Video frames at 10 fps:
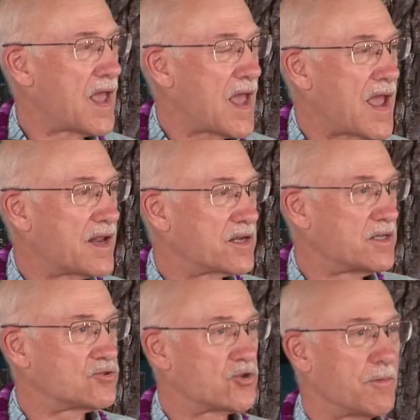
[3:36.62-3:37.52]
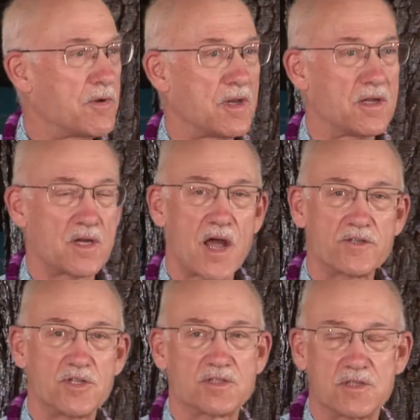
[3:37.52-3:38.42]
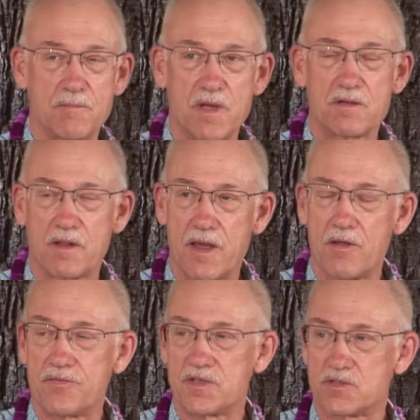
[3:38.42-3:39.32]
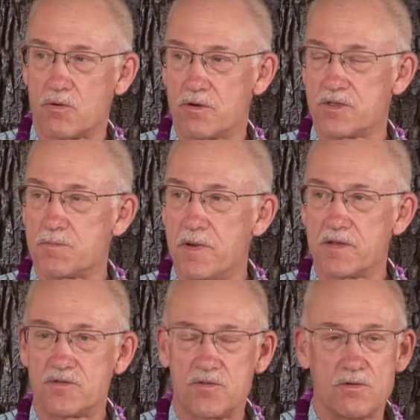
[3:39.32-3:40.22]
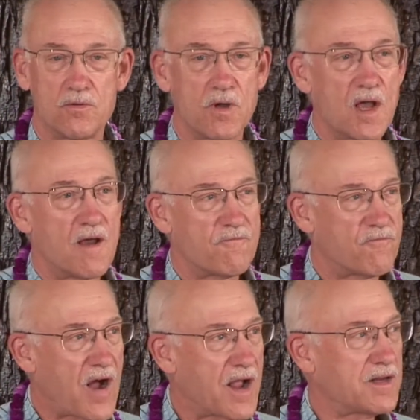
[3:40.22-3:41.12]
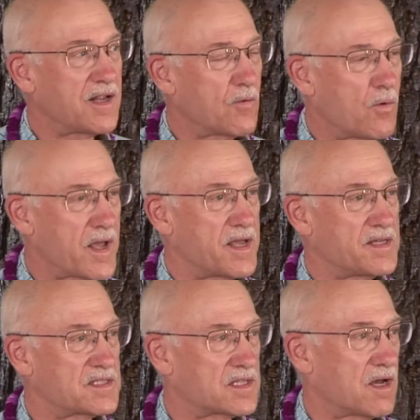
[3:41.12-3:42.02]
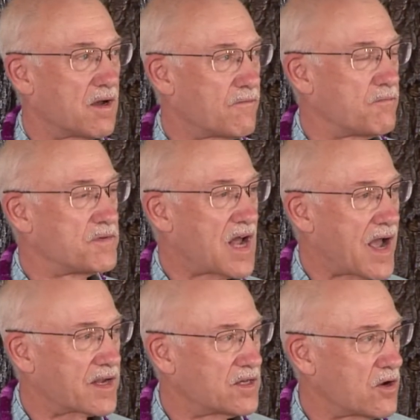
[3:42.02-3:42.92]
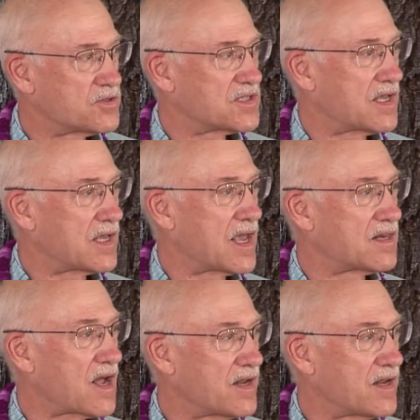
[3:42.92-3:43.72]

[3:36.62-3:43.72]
and contributing not just to mental health disorders, but to finding ways of diagnosing and